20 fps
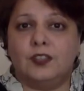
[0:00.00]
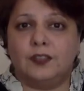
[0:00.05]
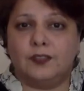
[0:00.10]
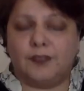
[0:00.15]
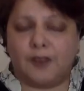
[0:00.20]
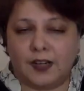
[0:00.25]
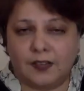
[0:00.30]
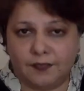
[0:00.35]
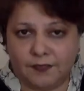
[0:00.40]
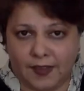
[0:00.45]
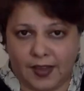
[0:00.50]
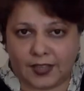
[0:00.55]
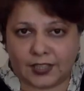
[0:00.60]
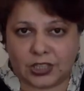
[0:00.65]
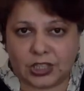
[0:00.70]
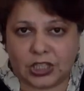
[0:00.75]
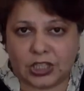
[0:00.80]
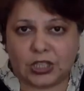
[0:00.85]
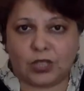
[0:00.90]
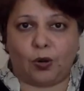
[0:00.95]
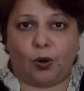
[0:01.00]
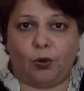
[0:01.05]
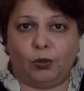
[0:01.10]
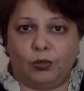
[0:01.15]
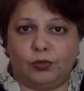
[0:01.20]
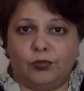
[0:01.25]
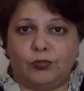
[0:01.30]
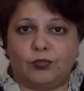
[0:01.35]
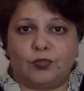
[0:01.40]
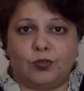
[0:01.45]
the fund fact sheet
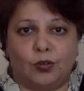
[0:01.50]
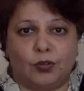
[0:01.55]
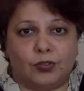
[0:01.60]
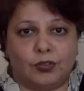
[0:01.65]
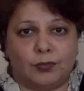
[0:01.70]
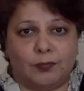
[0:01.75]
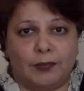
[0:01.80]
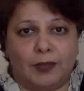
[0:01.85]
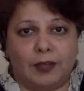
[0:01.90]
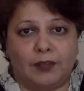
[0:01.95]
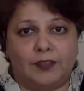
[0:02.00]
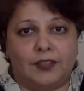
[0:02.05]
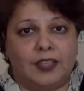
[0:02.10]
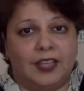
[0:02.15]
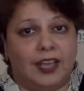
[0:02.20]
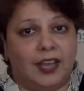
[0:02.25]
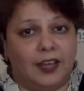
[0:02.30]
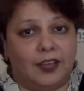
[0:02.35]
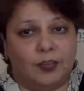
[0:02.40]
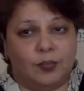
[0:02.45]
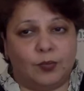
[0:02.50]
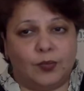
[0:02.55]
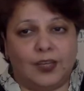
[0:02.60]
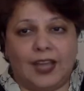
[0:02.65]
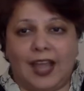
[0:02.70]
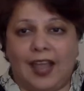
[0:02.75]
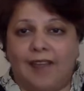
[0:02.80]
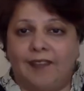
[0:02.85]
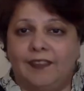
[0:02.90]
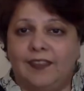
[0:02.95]
also talks about the
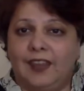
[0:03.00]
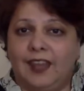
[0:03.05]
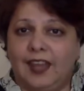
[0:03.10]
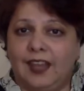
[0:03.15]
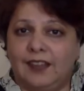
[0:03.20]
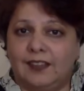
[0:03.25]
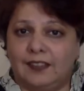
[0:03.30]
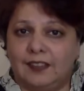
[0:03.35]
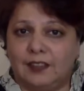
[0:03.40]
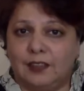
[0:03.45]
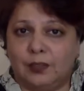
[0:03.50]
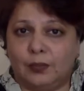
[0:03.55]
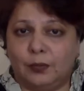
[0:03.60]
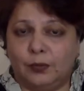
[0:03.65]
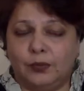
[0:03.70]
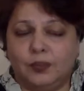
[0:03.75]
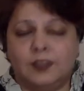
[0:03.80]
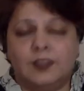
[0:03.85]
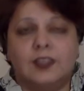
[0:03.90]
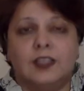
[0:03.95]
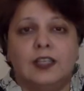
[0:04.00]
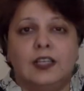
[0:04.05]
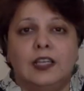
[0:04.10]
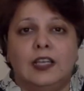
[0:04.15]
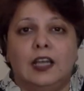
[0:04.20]
entry and the exit loads